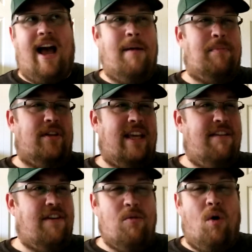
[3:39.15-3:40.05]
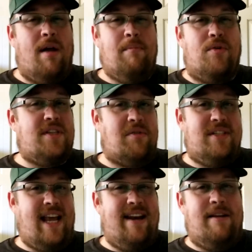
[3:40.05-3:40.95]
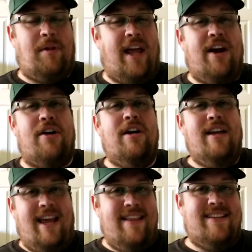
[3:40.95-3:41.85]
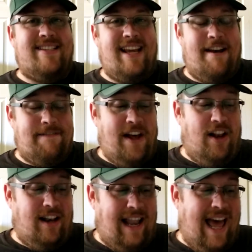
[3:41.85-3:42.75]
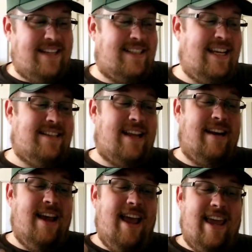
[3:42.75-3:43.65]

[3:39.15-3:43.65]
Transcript: I believe he won Most Outstanding Player in the C F L last season.